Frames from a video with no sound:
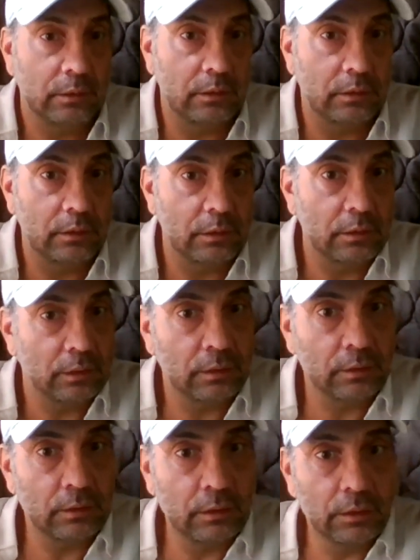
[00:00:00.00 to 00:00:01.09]
Okay.
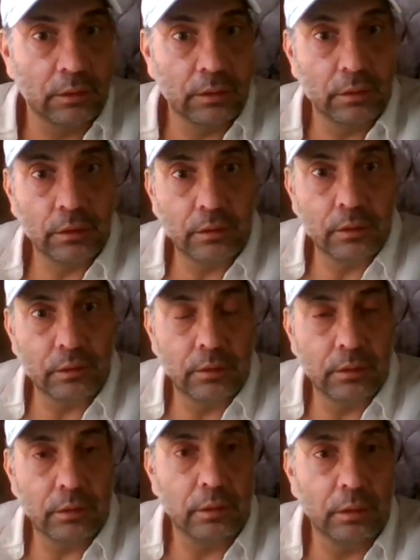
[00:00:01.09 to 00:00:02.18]
So Jerry's giving me the
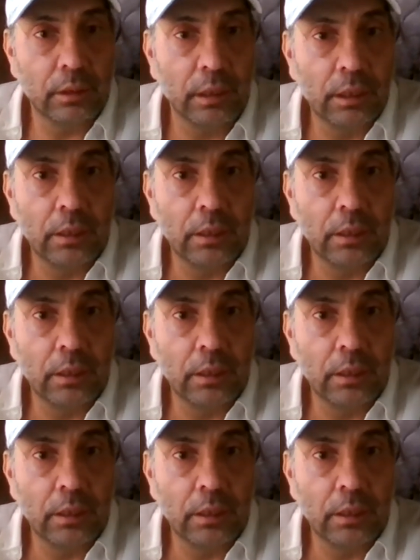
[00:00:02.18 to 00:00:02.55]
honest truth.